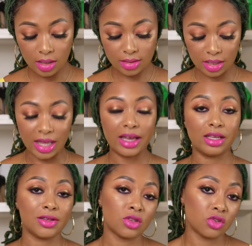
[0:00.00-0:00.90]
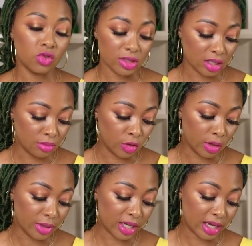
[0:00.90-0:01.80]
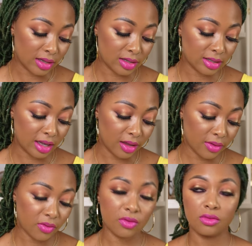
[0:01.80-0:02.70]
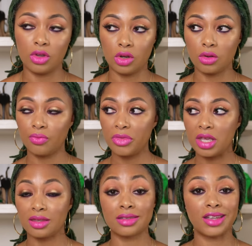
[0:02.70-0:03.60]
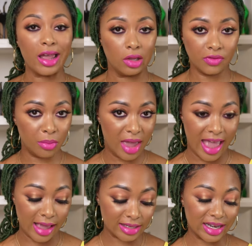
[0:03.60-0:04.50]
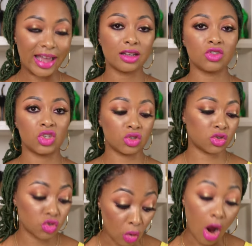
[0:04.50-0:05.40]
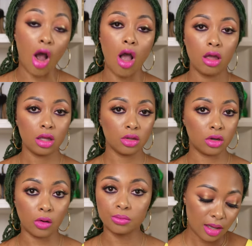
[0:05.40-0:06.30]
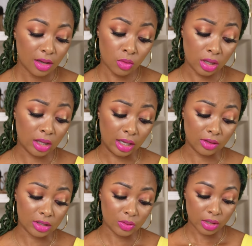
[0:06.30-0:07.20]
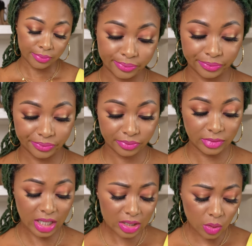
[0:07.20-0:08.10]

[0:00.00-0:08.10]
It's a lot easier to dress up more because of, you know, the style of the bag, is not just straw, you know. I really like this one. This